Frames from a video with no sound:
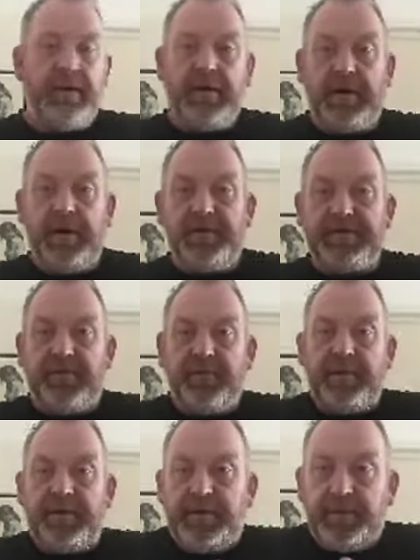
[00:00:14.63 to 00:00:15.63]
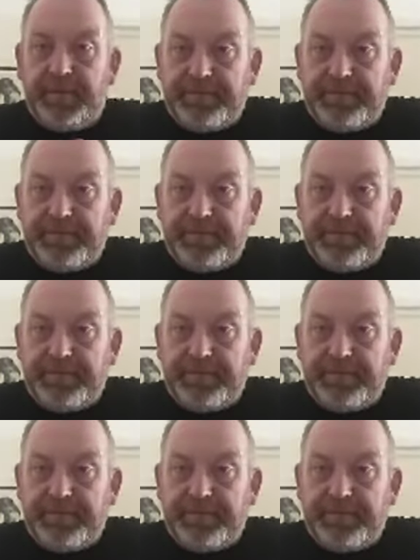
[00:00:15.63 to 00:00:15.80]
How is everybody doing?